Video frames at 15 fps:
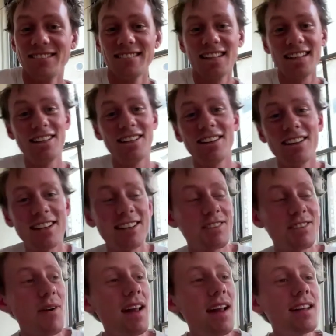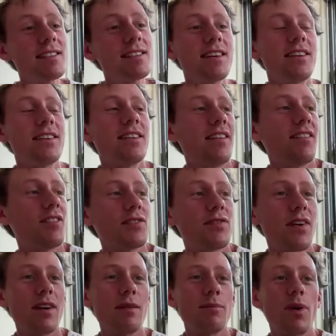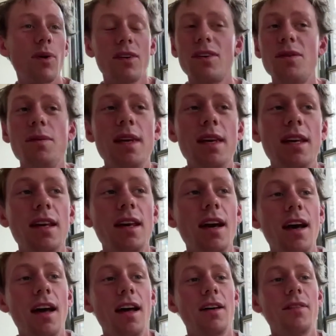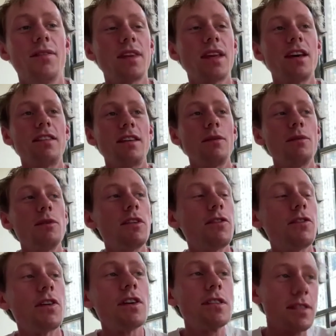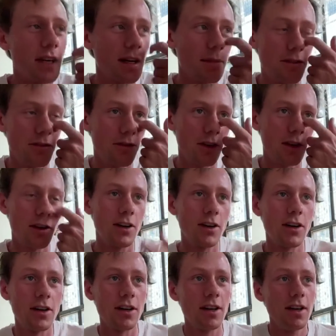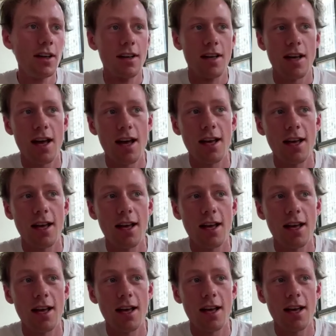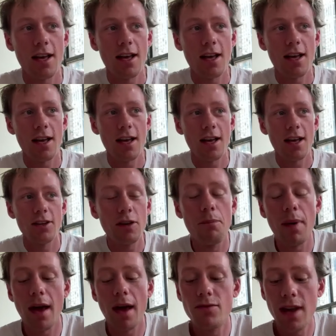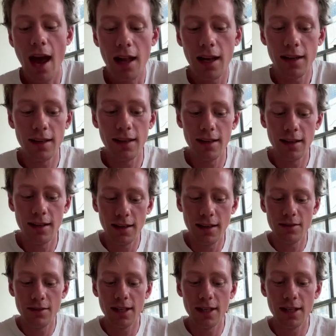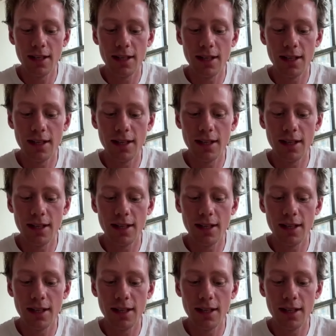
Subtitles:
Look, Twilight Zone was very important to me because it was the first time I figured uh, you can bend reality in a really